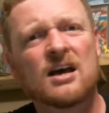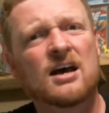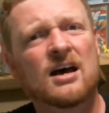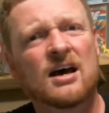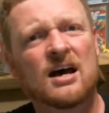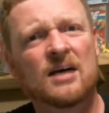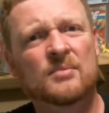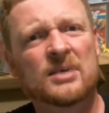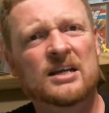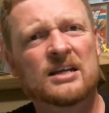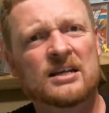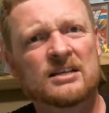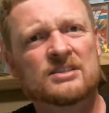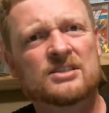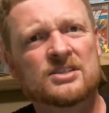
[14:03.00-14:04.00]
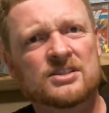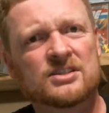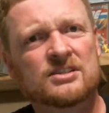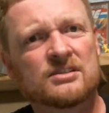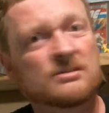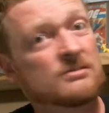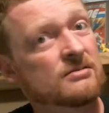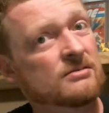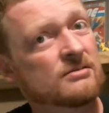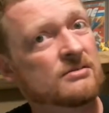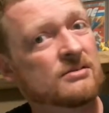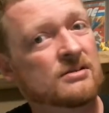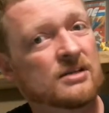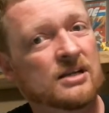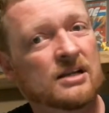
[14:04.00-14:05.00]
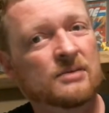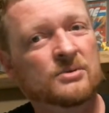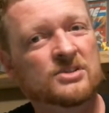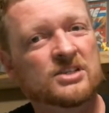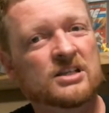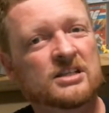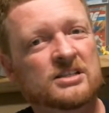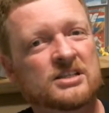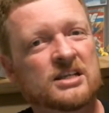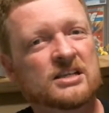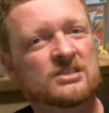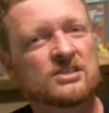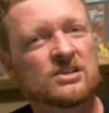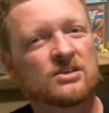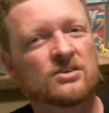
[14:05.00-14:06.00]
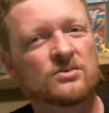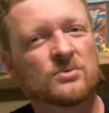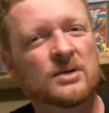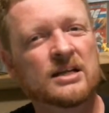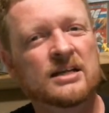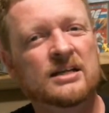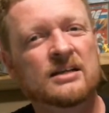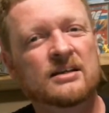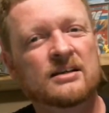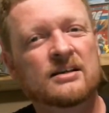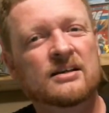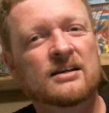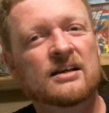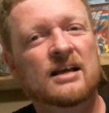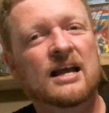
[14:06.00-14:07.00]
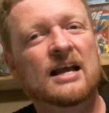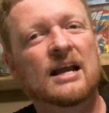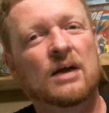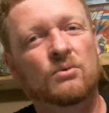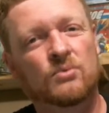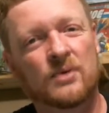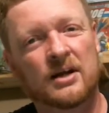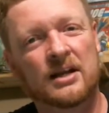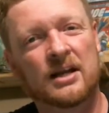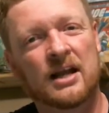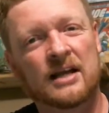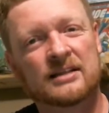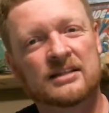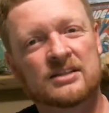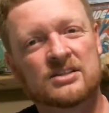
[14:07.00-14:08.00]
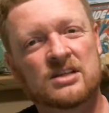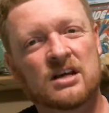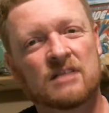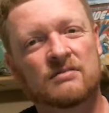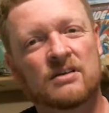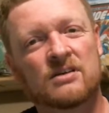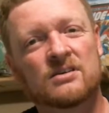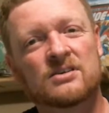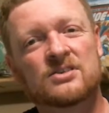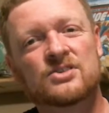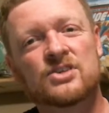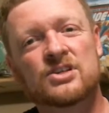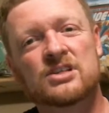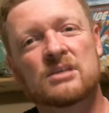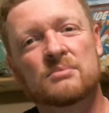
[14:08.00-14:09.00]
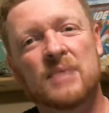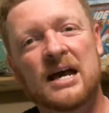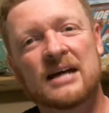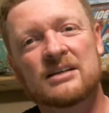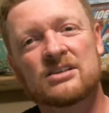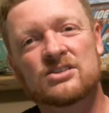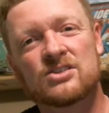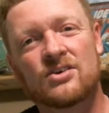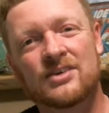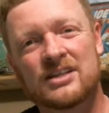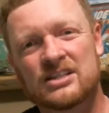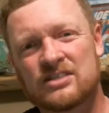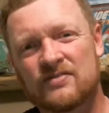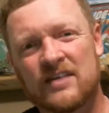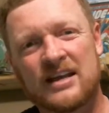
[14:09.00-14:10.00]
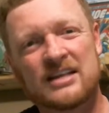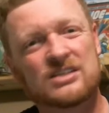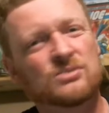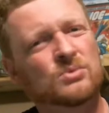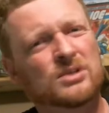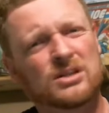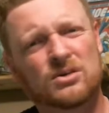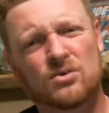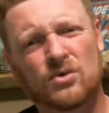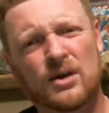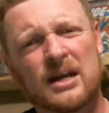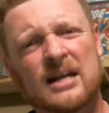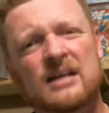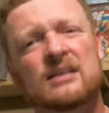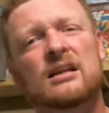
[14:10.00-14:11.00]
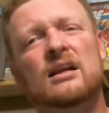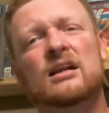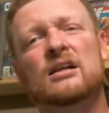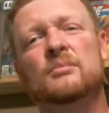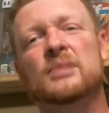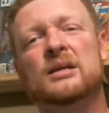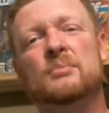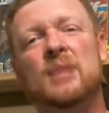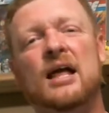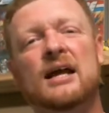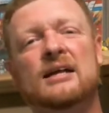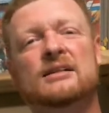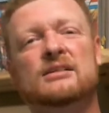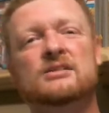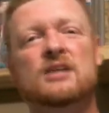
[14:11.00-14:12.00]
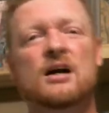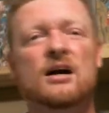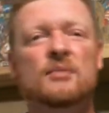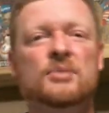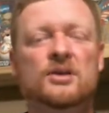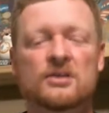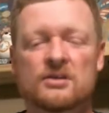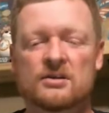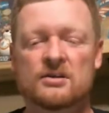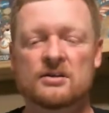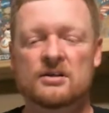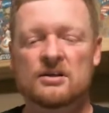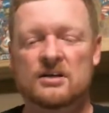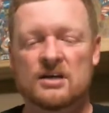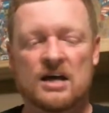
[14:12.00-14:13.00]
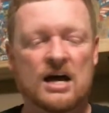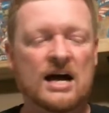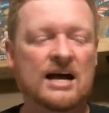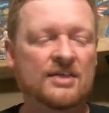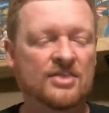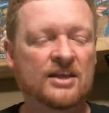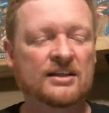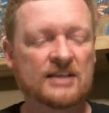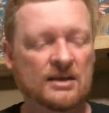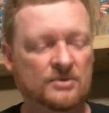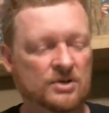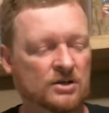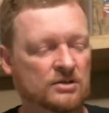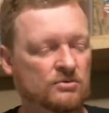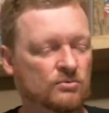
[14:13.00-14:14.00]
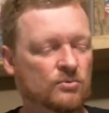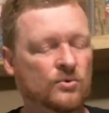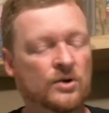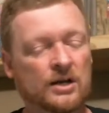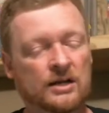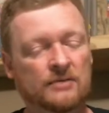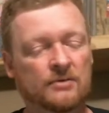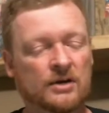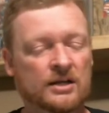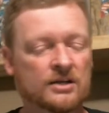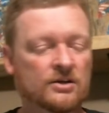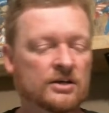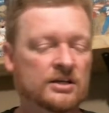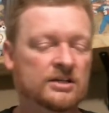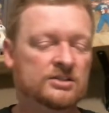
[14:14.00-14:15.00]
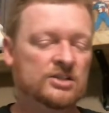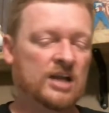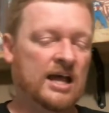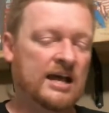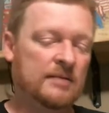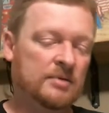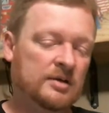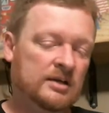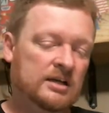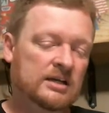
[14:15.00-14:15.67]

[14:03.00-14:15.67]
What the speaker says: I mean, it was an intense little read. And I really like this cover. Just the madness on his face with the green, the little bit of black at the top. I think that would look really, really good in a slab.